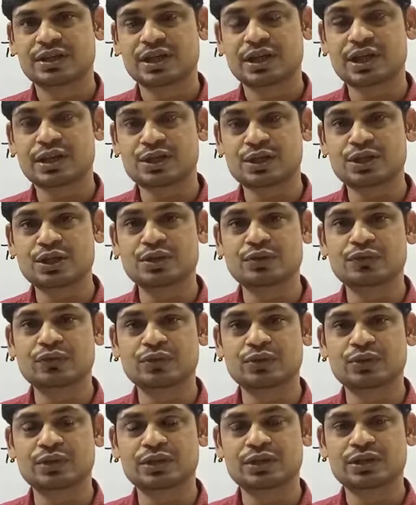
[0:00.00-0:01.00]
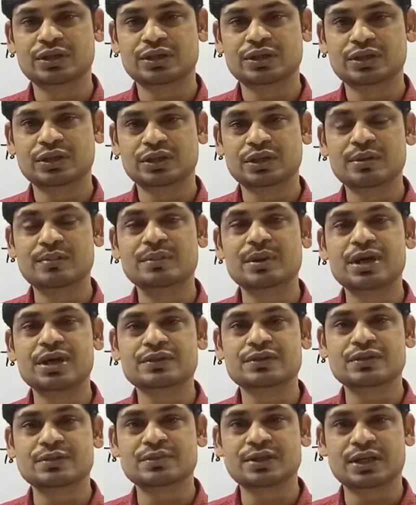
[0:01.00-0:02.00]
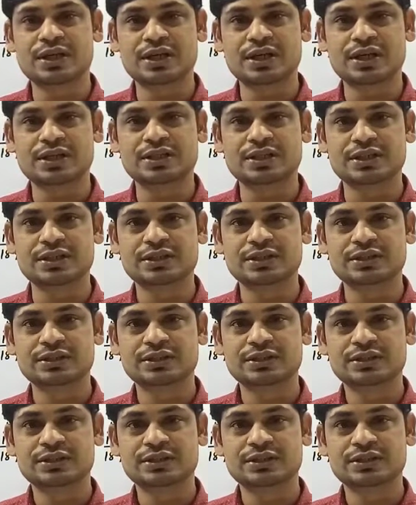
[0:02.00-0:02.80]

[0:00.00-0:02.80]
and therefore the mass of the reactant